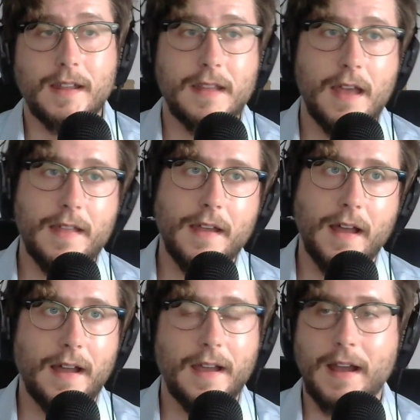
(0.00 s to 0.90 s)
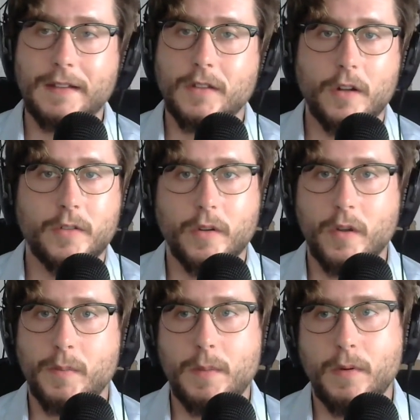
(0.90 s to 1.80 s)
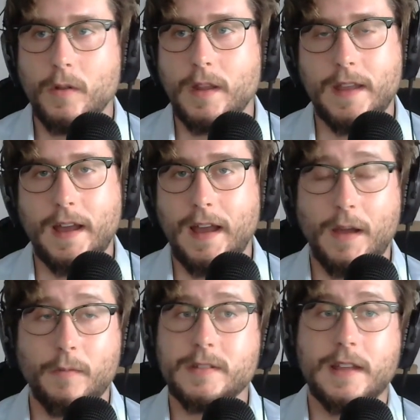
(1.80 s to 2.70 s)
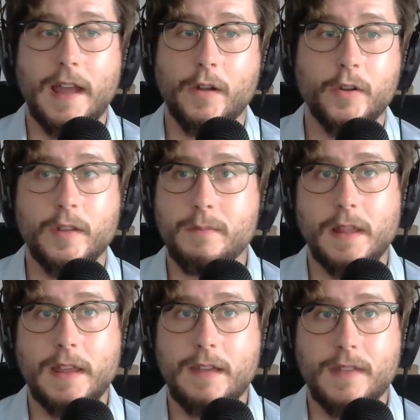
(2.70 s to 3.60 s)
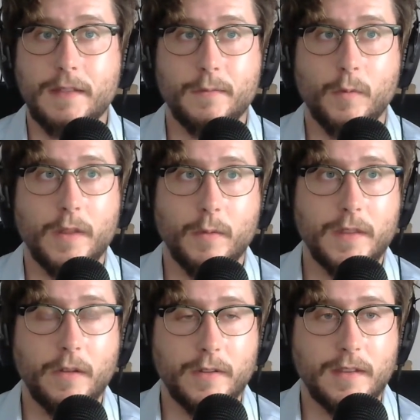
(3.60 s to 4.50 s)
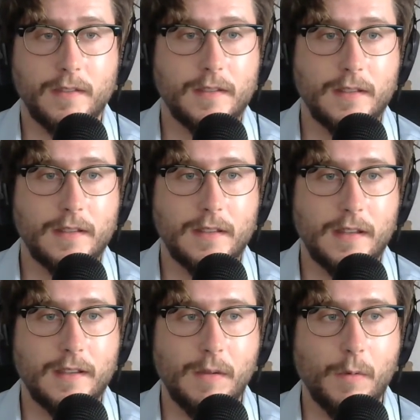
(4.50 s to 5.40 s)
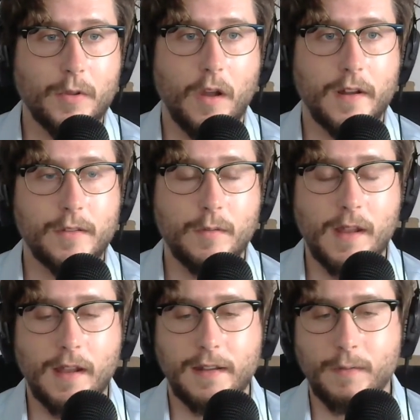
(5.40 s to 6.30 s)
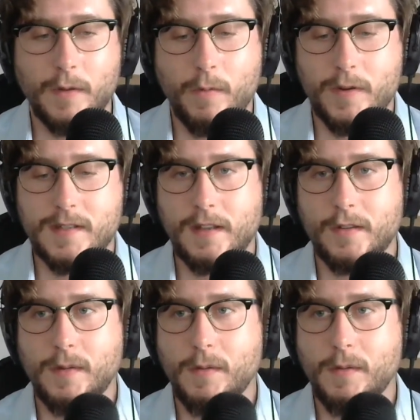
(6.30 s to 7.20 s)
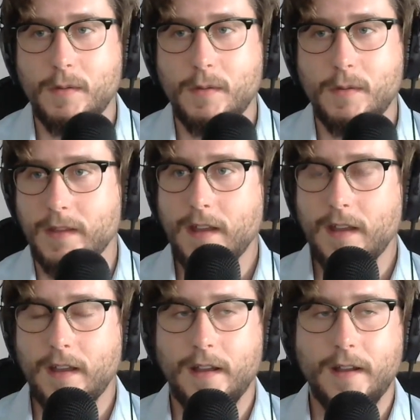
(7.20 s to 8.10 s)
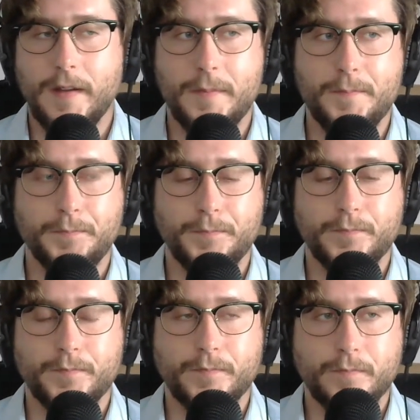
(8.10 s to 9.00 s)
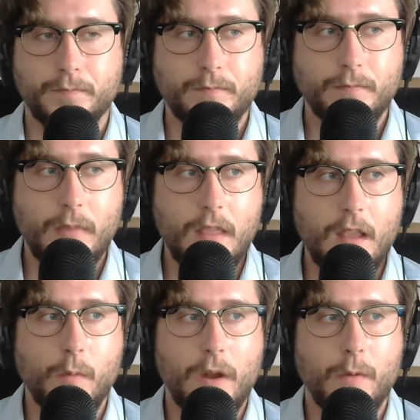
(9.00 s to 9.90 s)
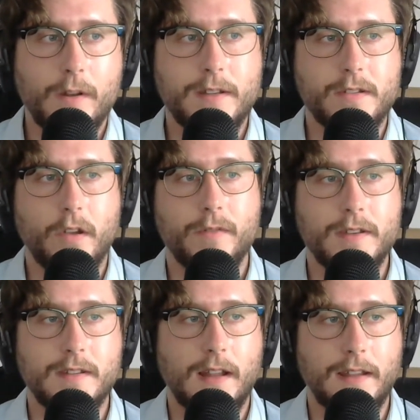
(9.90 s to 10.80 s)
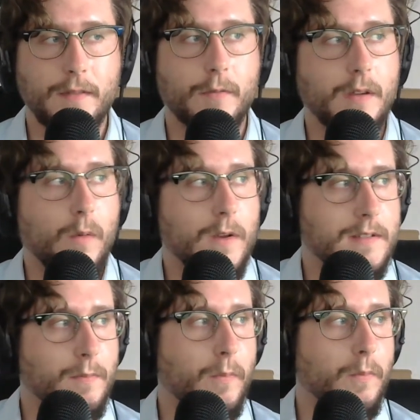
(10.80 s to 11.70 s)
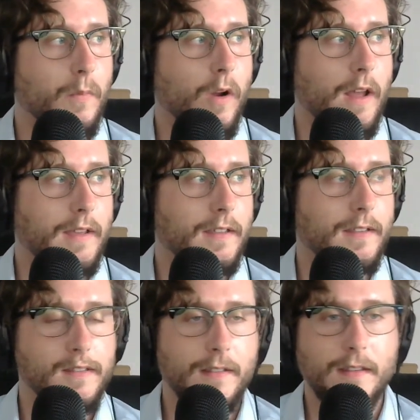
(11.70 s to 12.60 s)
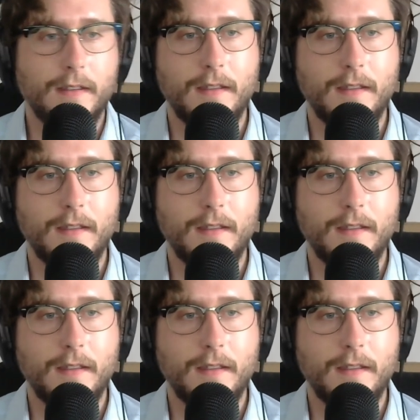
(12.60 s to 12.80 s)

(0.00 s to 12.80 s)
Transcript: Then I talked to other people that I was like, I couldn't believe that what they were talking to me, like what they were saying to me um, when I wanted service. Like it was more like,